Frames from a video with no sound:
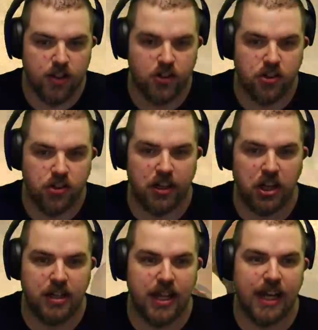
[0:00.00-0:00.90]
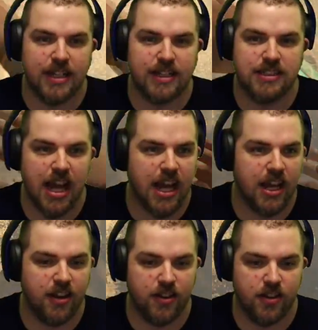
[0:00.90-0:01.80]
You can do dig in the
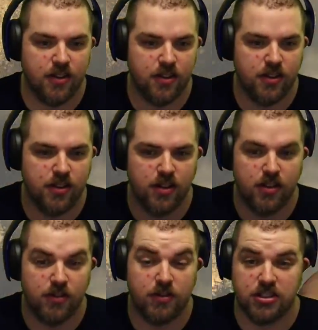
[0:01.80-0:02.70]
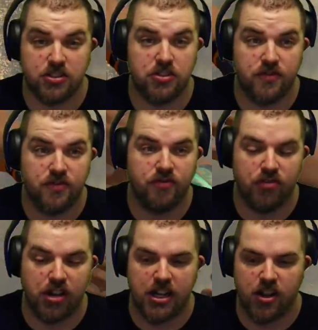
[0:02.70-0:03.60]
sand, which is freaking